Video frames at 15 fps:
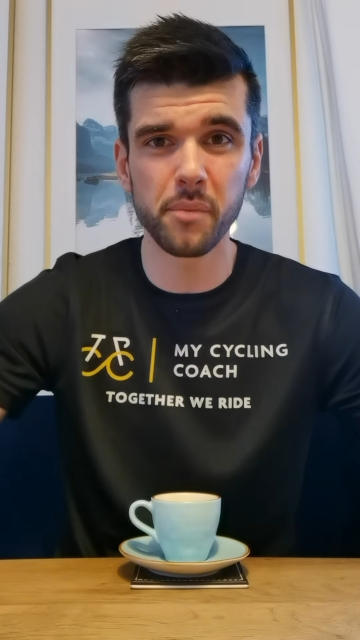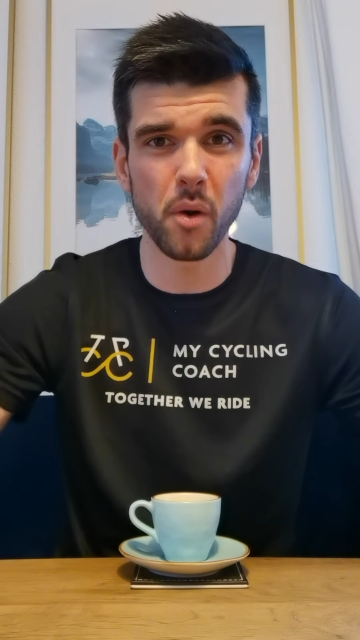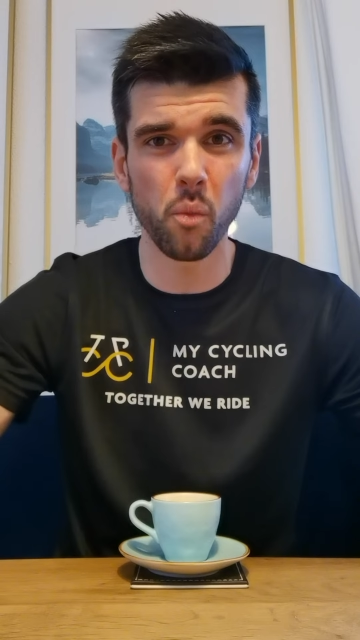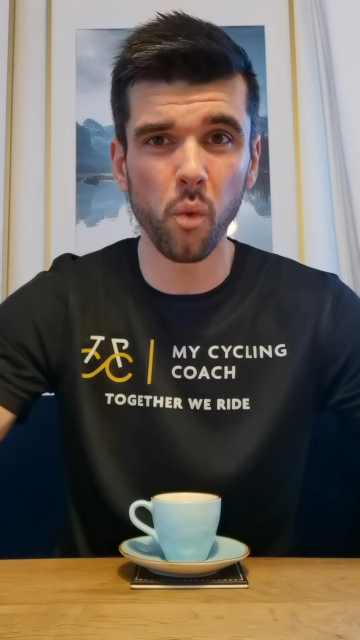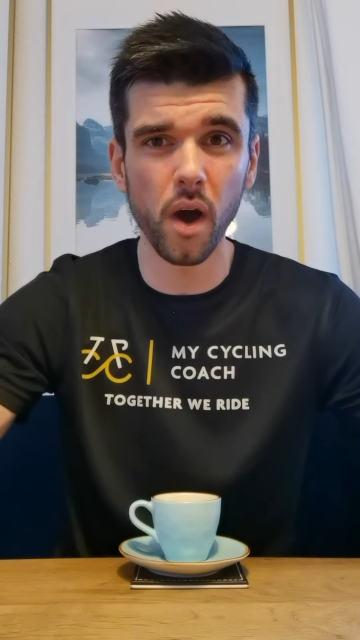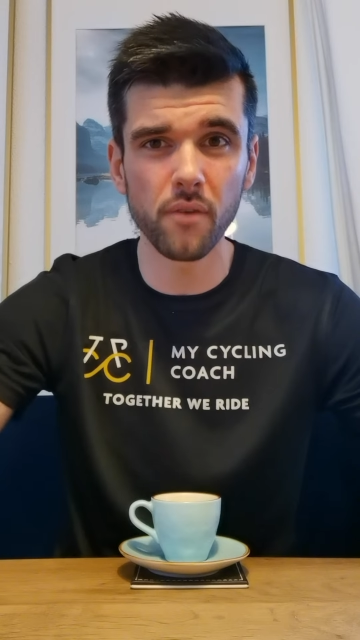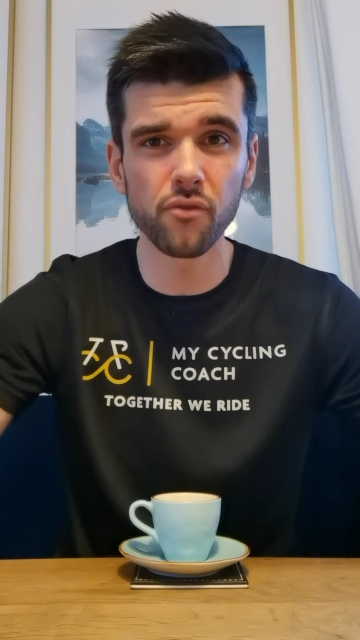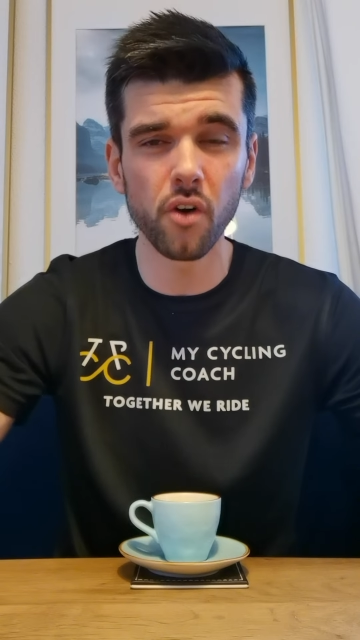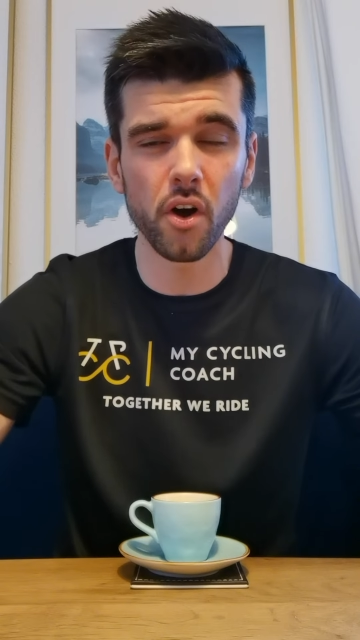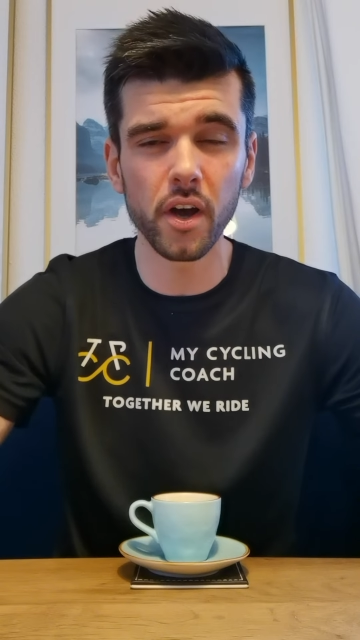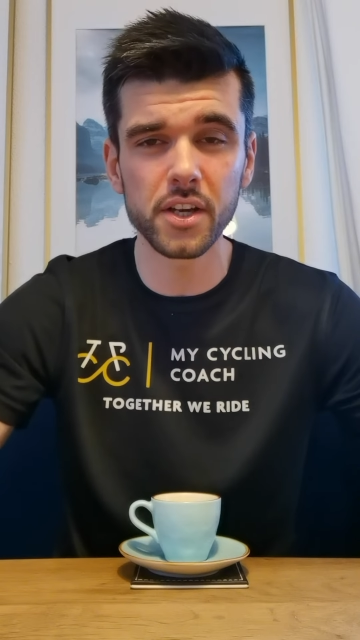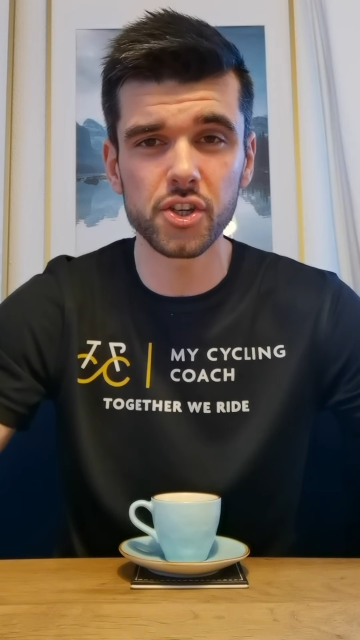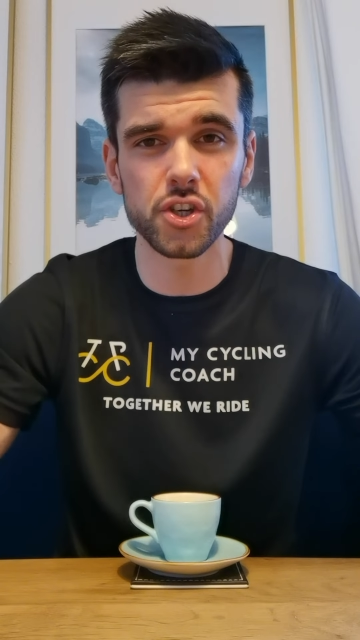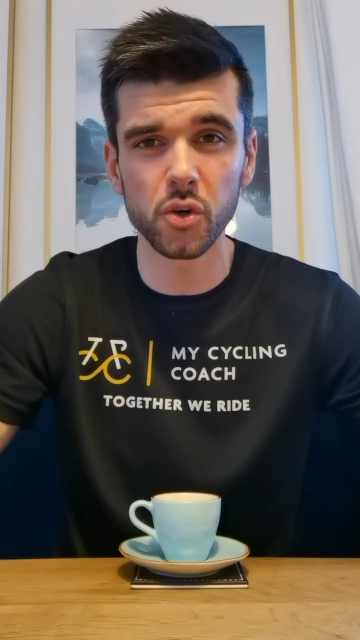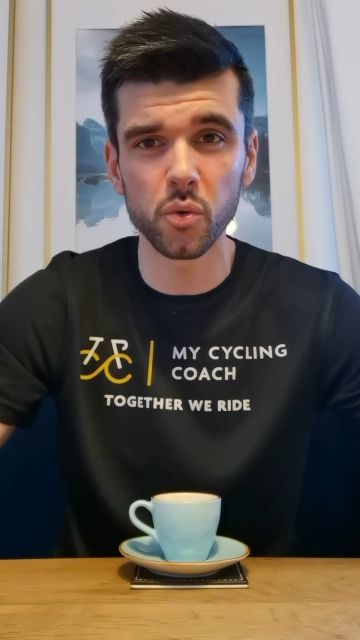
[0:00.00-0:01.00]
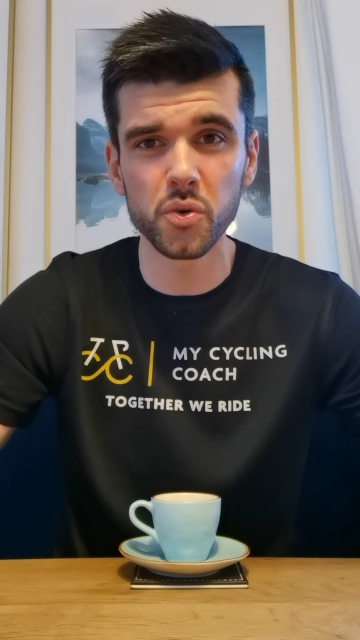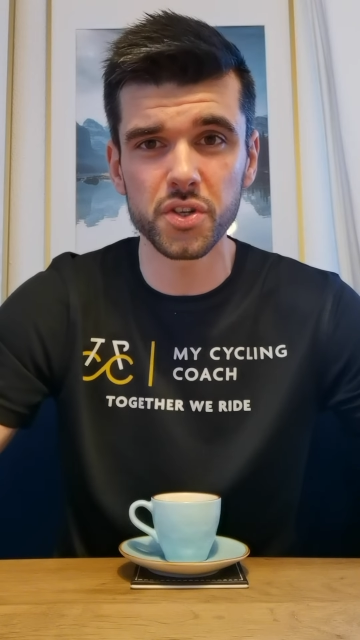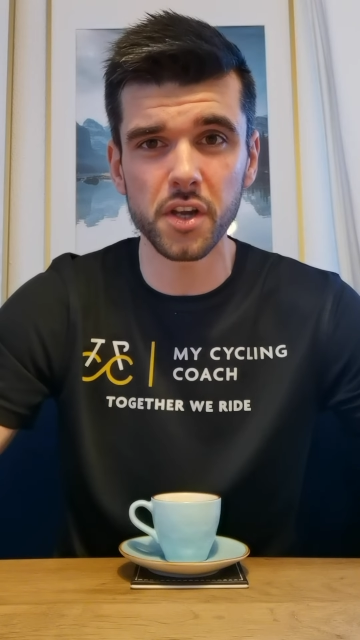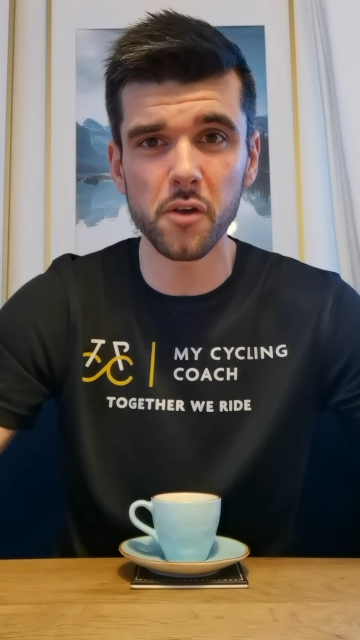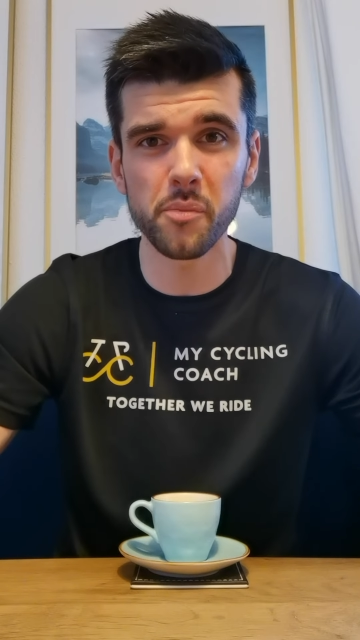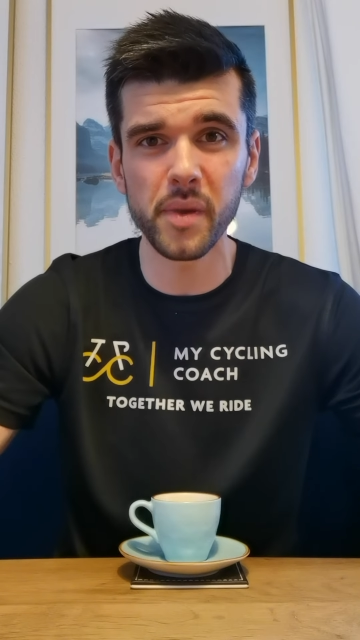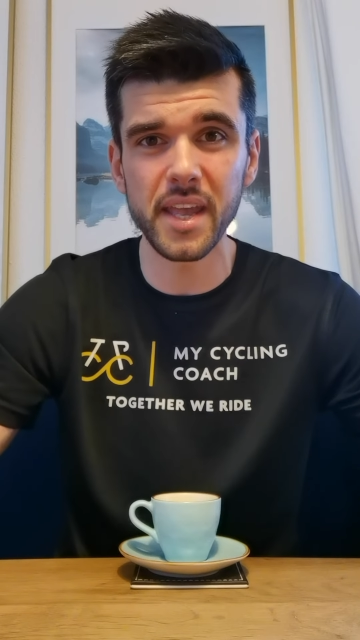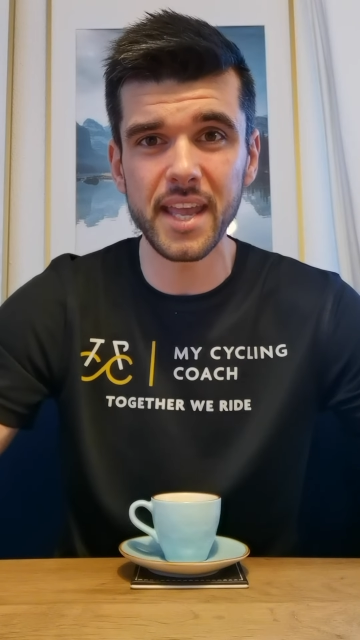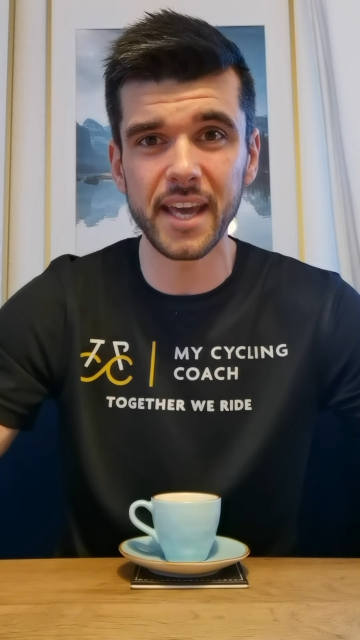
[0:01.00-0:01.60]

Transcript: But one ride should also be